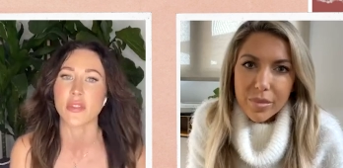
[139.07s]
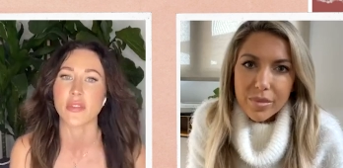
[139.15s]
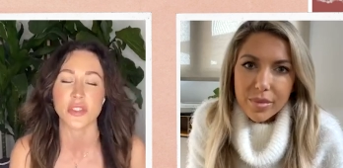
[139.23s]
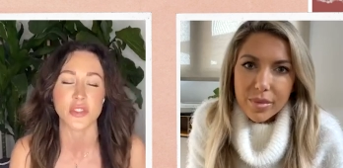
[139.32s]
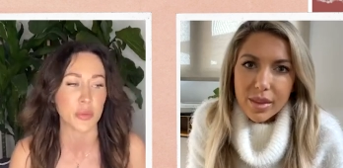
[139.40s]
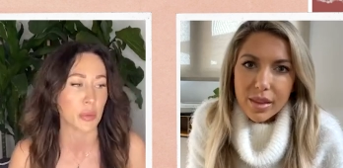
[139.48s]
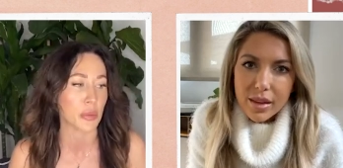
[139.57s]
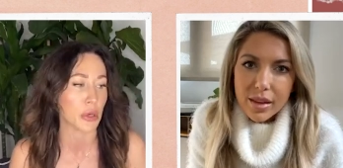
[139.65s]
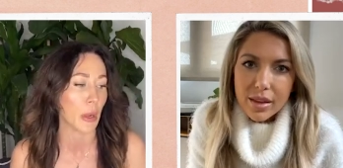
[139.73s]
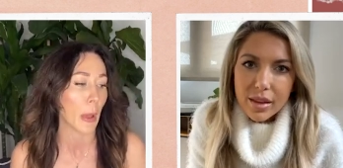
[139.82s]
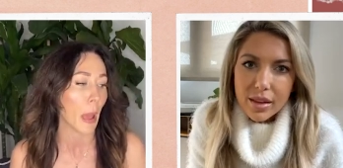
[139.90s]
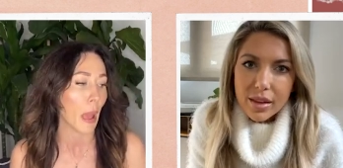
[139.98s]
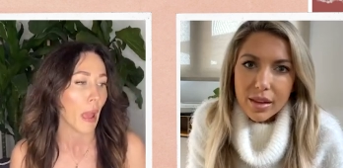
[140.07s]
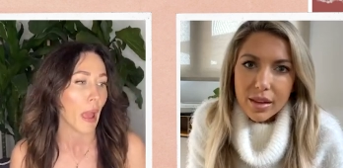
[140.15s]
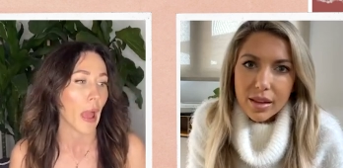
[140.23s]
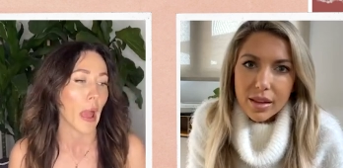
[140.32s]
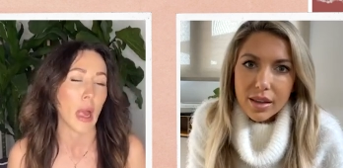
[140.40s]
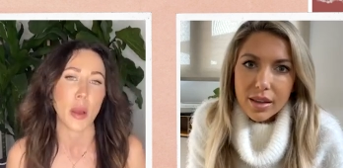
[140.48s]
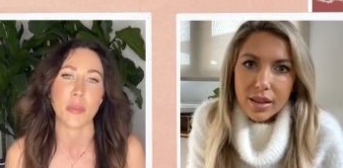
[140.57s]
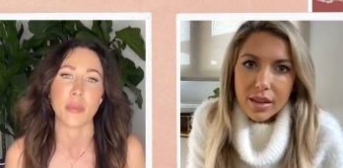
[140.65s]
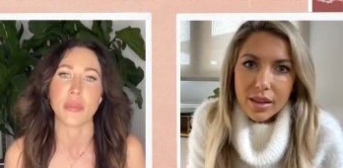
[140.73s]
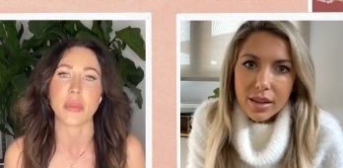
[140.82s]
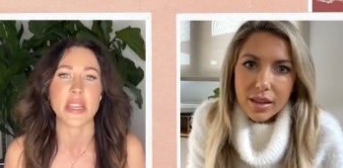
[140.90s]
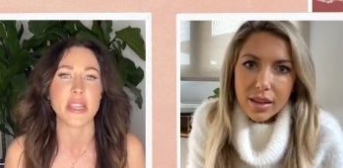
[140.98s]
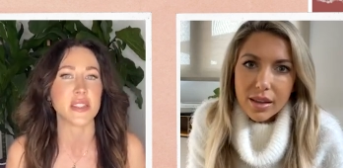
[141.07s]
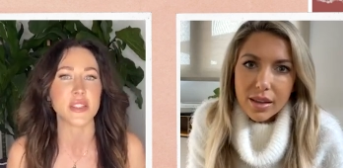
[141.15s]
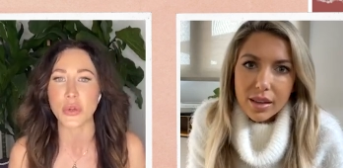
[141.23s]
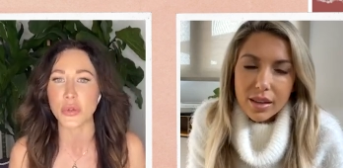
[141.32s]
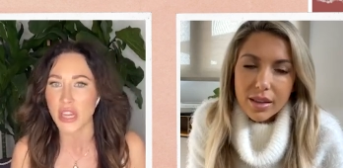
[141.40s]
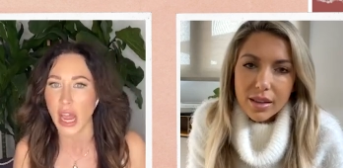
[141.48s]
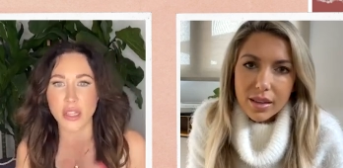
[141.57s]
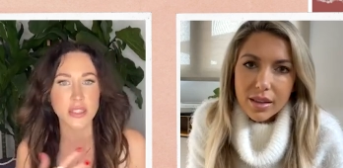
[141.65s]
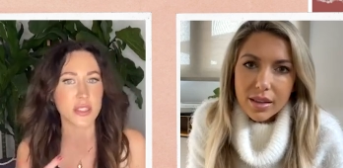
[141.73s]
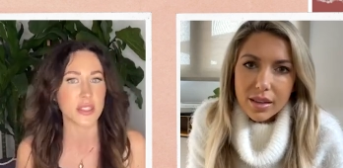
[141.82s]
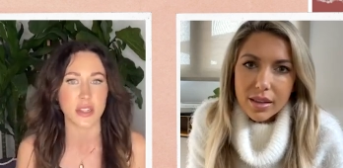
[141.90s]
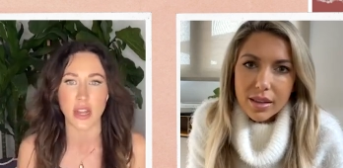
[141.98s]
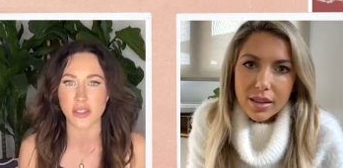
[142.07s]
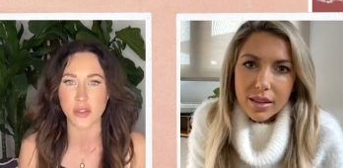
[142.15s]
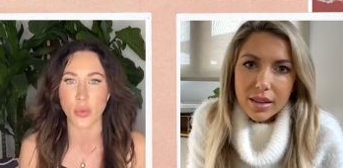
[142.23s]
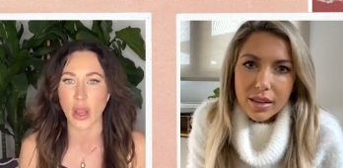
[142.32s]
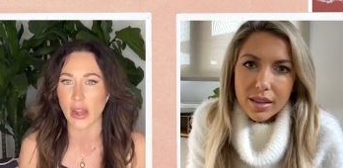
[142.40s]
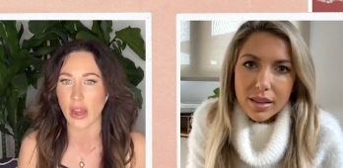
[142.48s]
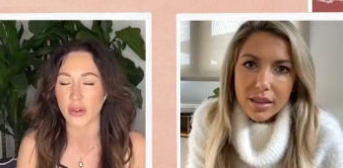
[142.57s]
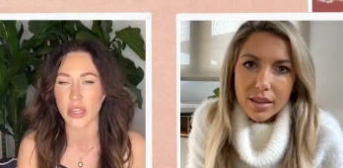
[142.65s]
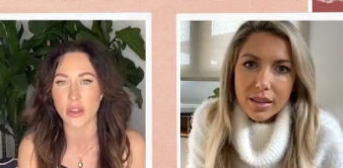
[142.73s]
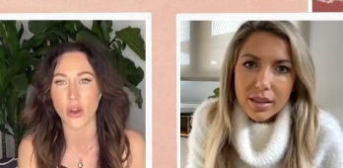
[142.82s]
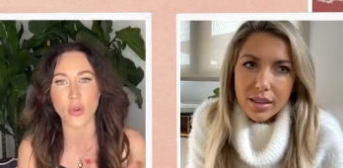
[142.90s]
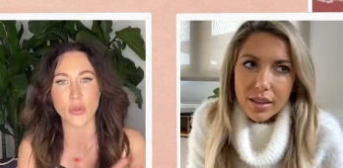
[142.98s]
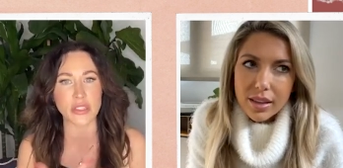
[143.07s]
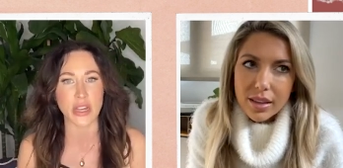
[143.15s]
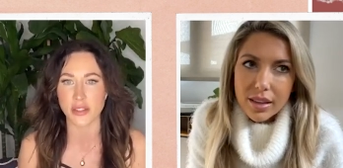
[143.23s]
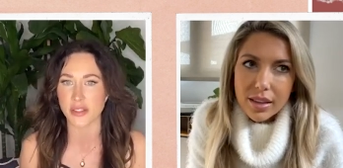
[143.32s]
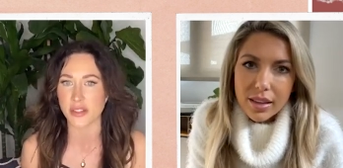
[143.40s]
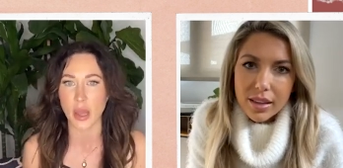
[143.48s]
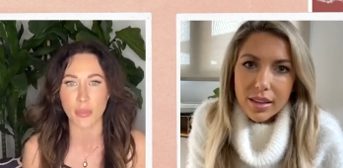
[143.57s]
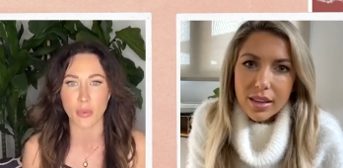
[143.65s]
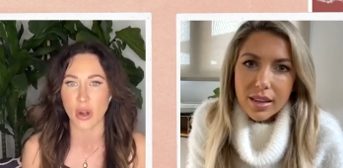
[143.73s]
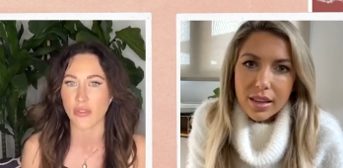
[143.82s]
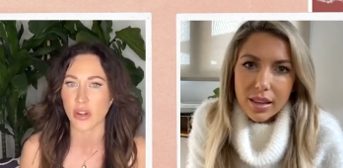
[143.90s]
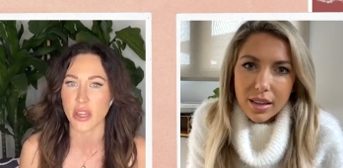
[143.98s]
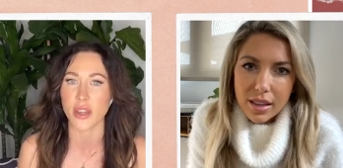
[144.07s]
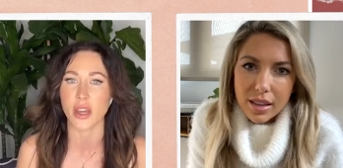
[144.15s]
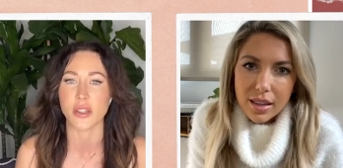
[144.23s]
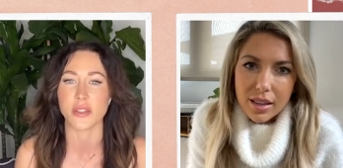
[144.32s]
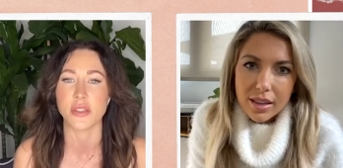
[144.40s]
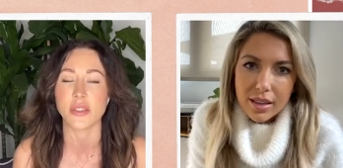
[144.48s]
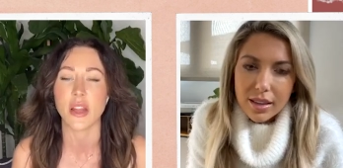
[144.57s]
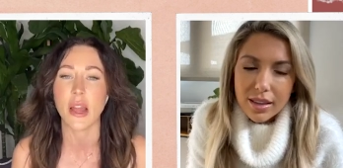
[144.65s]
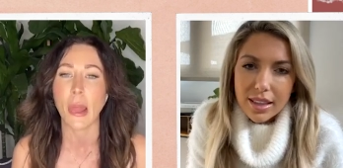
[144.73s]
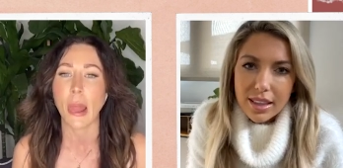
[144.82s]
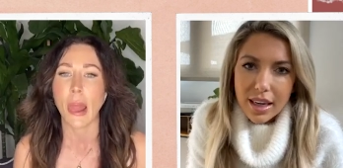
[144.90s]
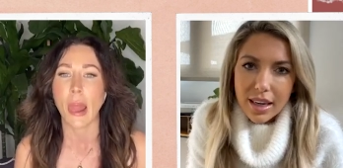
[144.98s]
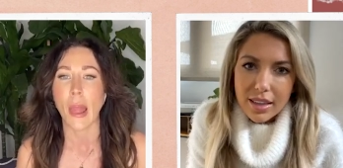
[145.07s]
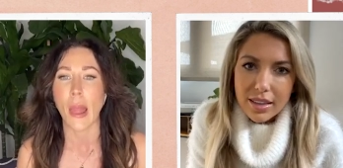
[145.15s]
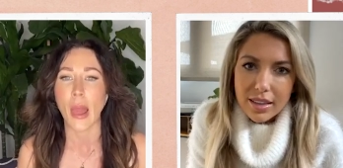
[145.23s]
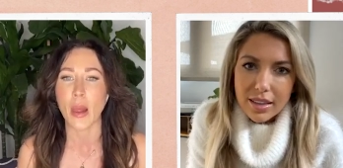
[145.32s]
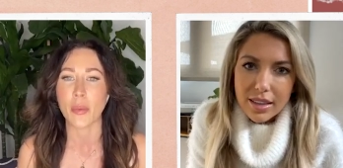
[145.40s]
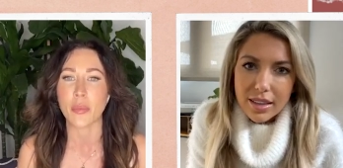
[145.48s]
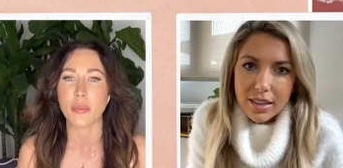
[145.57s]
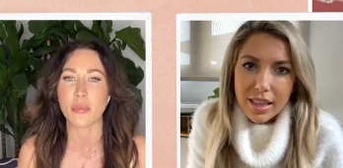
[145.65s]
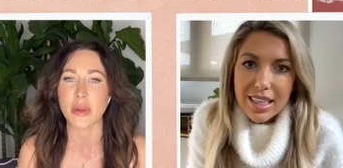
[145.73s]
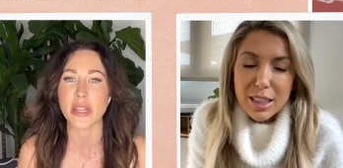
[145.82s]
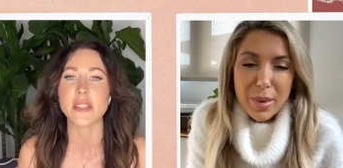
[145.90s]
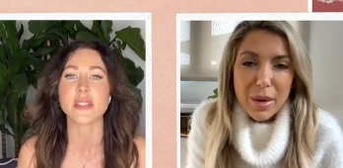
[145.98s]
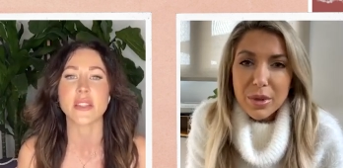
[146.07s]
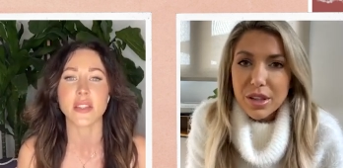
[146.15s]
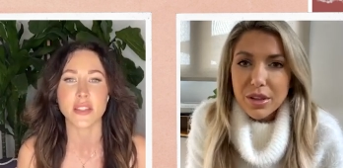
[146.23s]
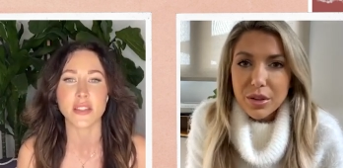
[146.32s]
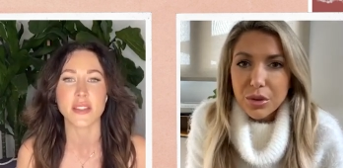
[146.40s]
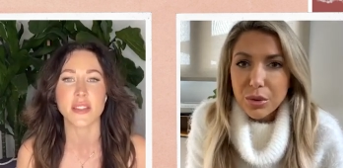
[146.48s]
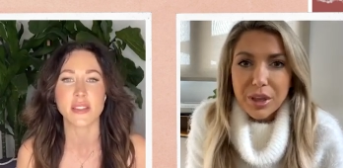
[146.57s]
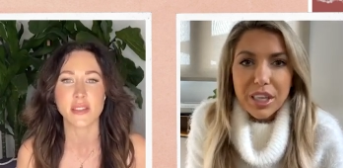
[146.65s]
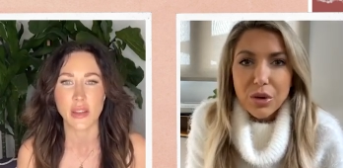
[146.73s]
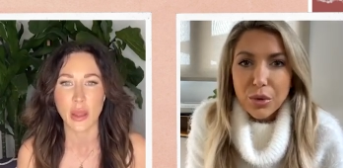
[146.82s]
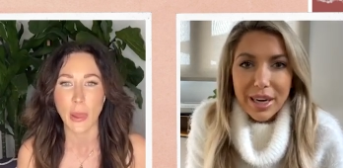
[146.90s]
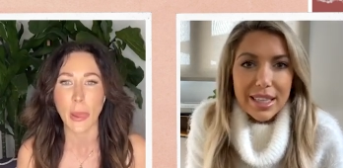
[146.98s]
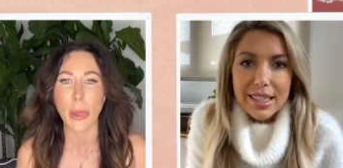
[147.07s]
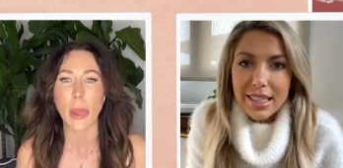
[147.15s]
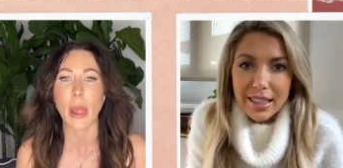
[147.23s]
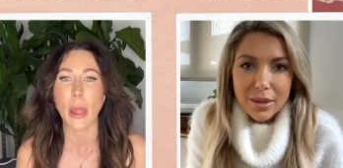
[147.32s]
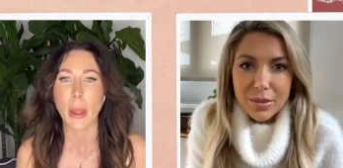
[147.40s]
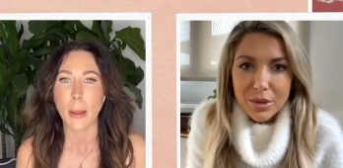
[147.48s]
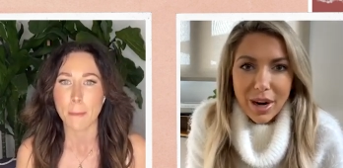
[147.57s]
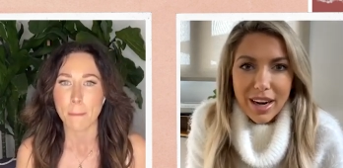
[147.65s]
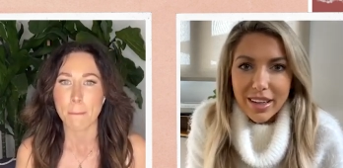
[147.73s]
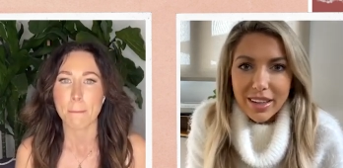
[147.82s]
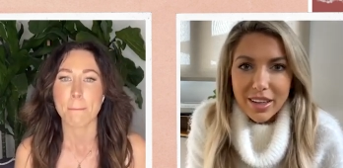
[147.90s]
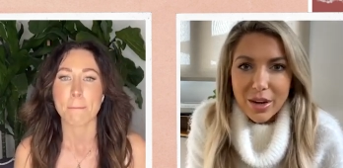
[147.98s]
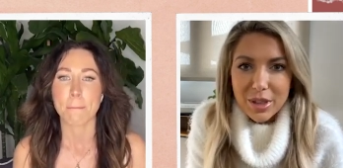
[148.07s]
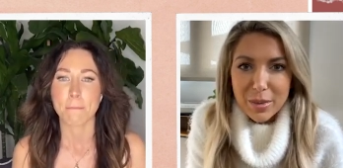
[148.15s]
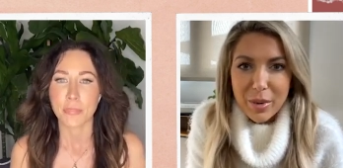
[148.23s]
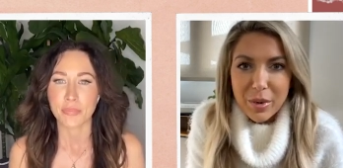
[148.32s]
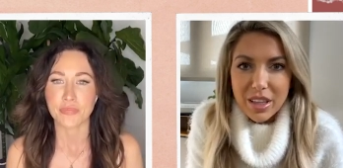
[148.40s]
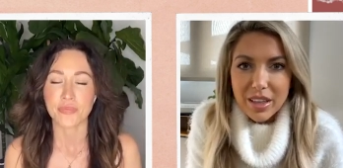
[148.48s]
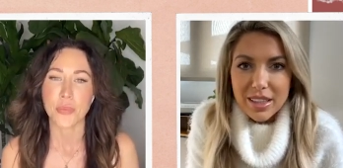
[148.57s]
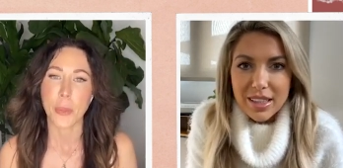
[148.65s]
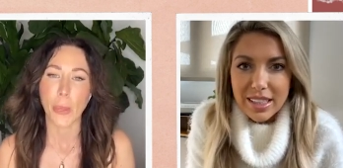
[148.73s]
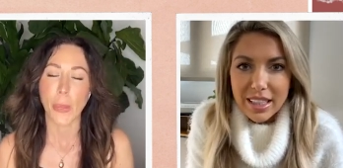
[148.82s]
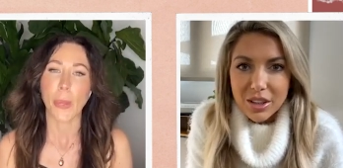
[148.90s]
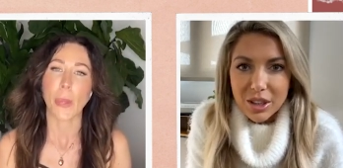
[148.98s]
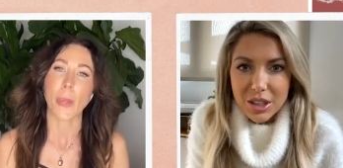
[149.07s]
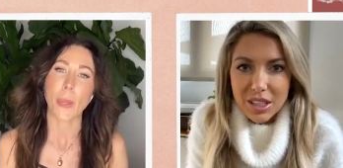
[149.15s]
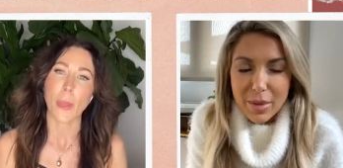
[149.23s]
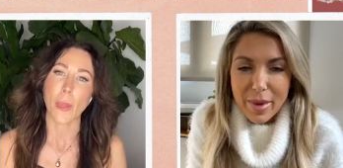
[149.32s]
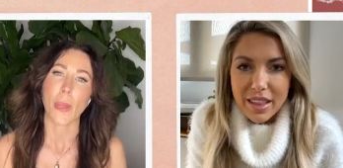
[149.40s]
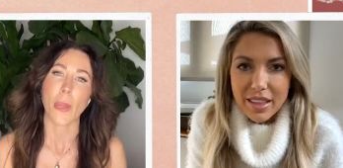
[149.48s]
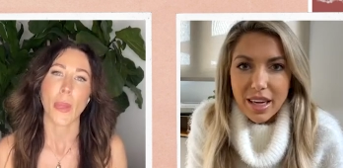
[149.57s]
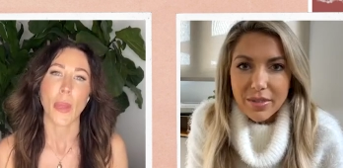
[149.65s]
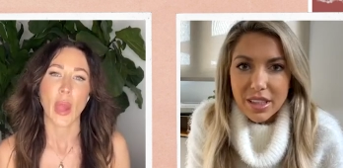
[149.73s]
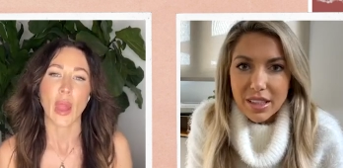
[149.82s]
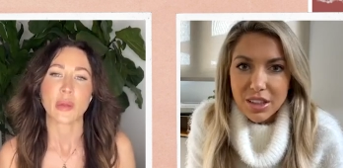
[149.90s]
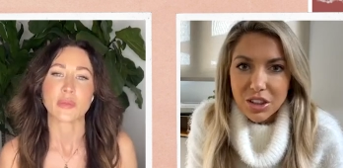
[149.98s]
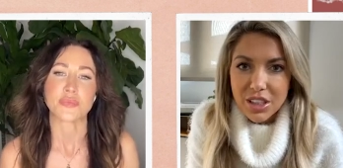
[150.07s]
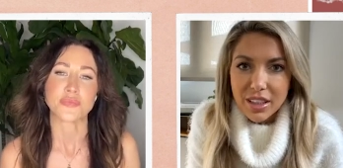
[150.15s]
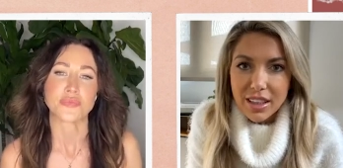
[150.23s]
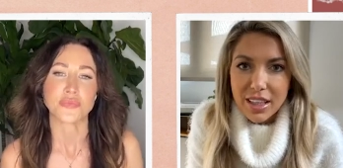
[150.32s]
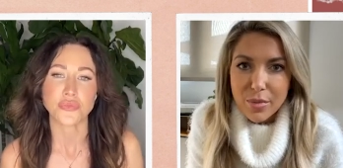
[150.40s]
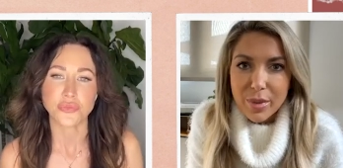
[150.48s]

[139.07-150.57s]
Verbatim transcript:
Speaker 1: of a Super Bowl. Um, he's so talented as a wideout. He always adds depth wherever he goes. He does.
Speaker 2: Um, and he's been with gonna... three great teams, right? You know, he's been with the Steelers, and he made the tough decision to leave